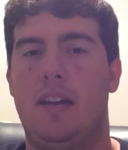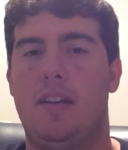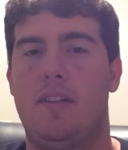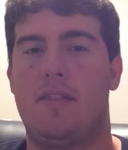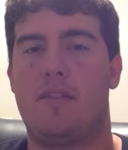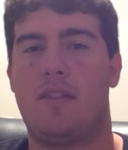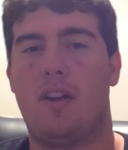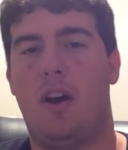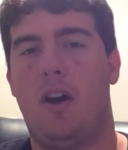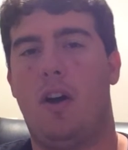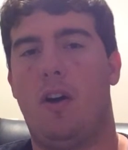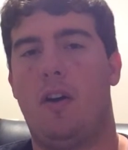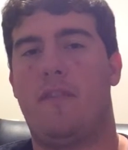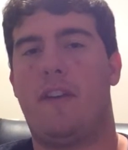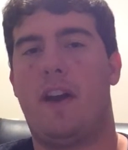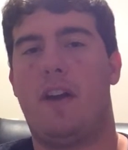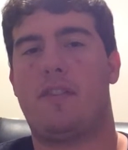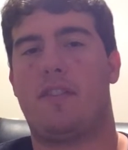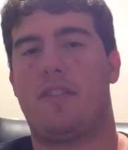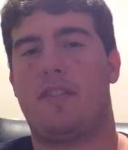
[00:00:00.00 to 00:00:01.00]
So
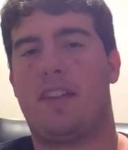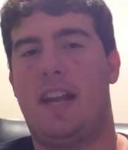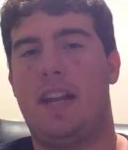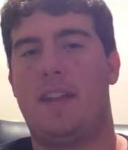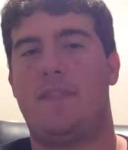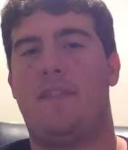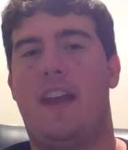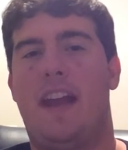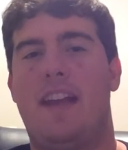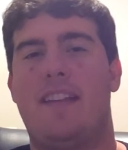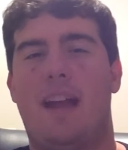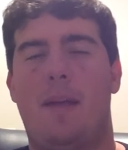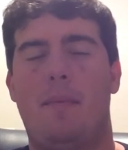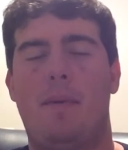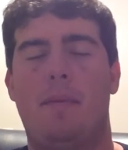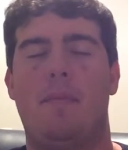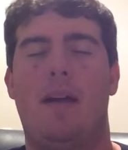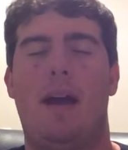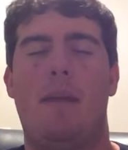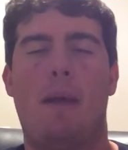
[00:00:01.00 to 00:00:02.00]
if I was a Saints fan,
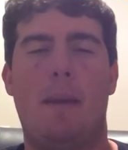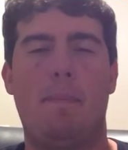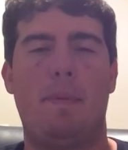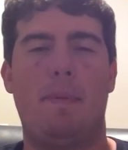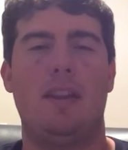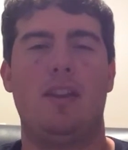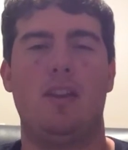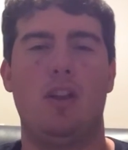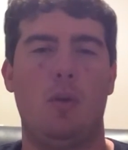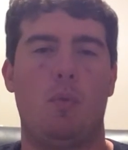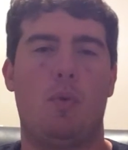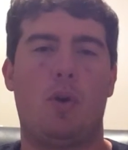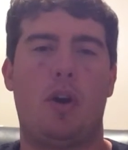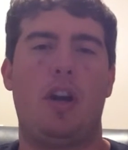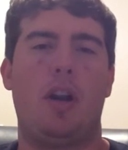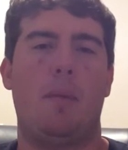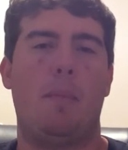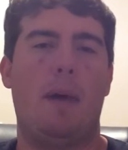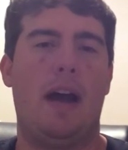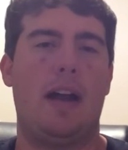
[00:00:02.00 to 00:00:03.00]
I might be a little
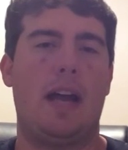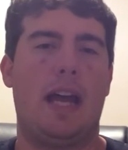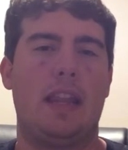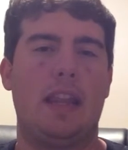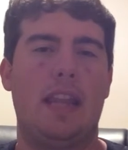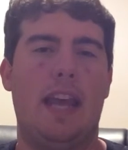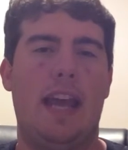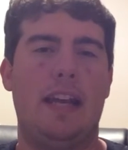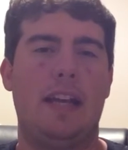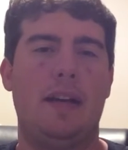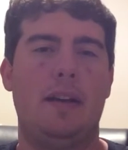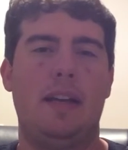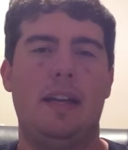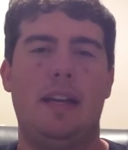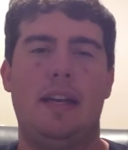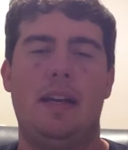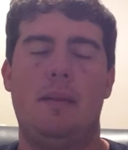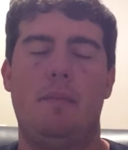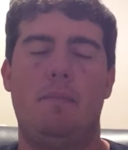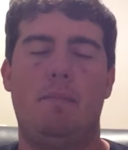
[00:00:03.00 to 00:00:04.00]
worried about Atlanta,
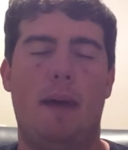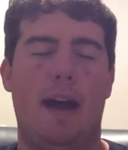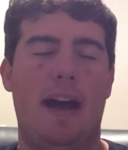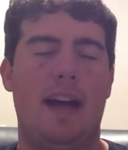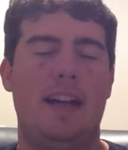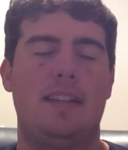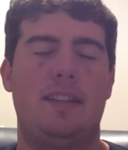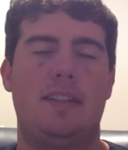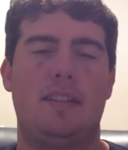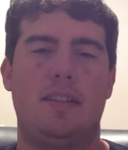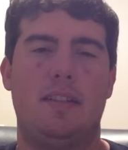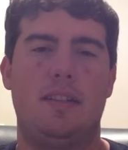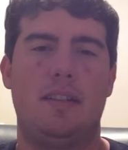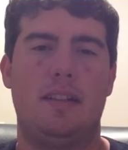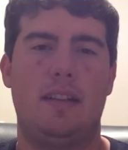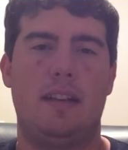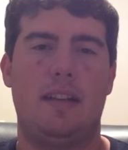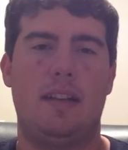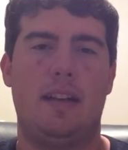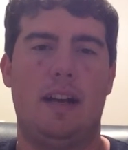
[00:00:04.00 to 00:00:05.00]
but
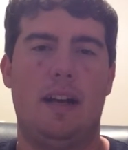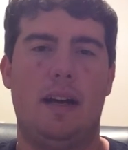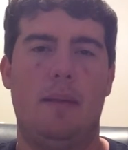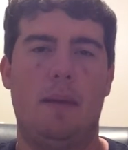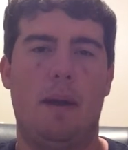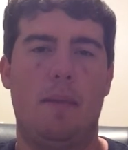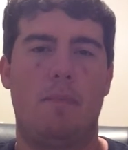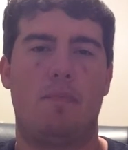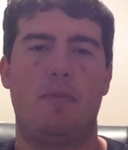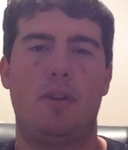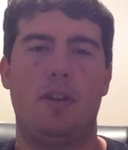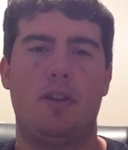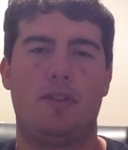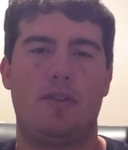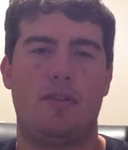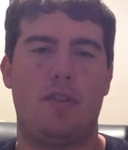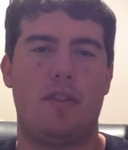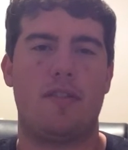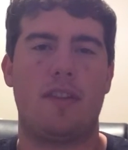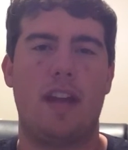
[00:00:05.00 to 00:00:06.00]
I'm pretty
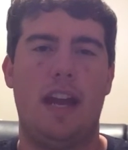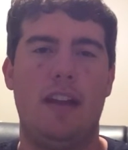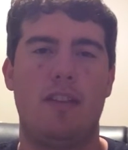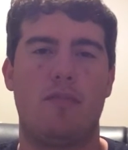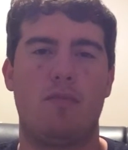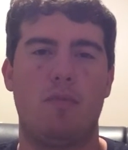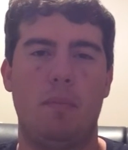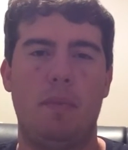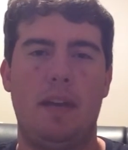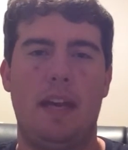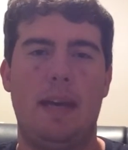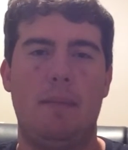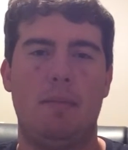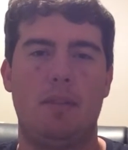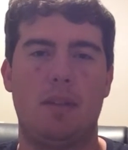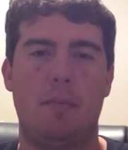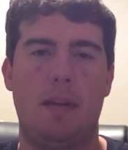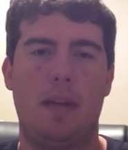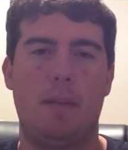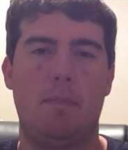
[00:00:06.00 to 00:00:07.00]
sure the Saints will be able
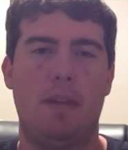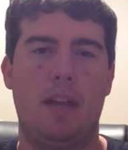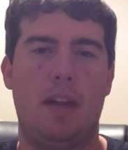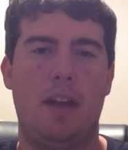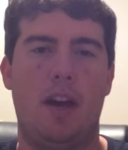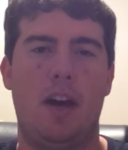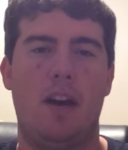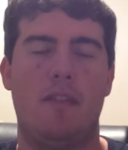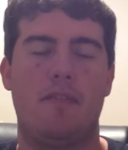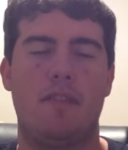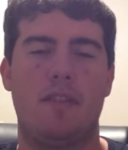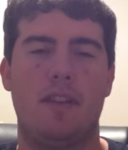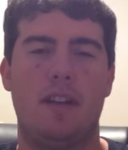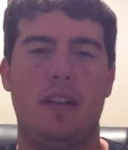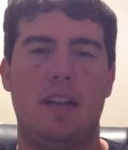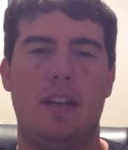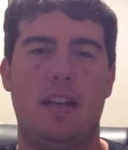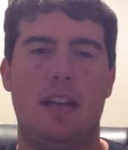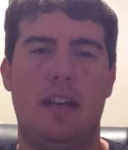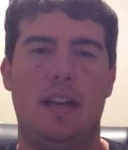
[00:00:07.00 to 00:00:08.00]
to make playoffs.
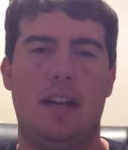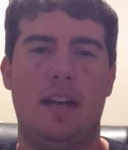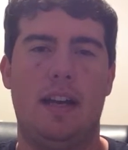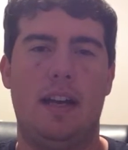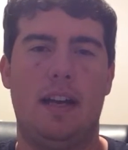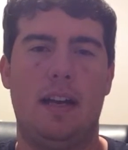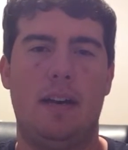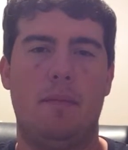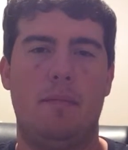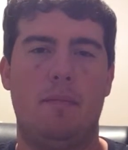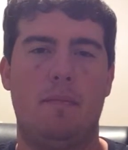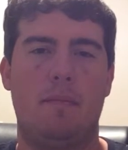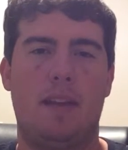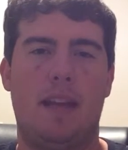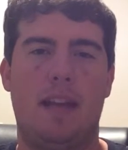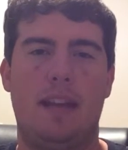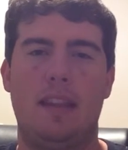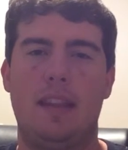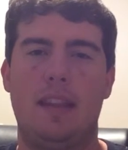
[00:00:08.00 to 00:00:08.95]
At